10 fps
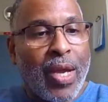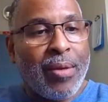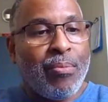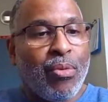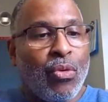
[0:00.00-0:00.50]

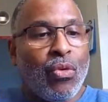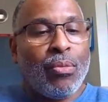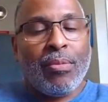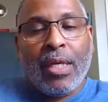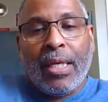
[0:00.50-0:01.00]

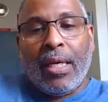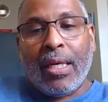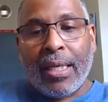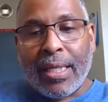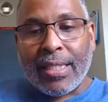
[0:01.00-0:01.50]
Rehoboam,
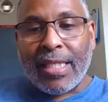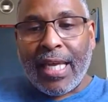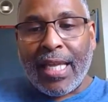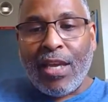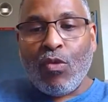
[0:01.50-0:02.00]
it
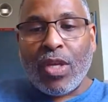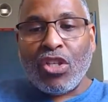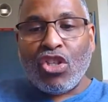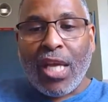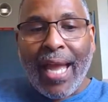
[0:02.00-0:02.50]
said, he
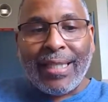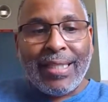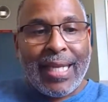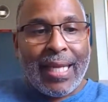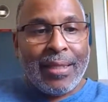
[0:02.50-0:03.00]

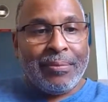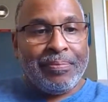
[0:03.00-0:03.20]
rejected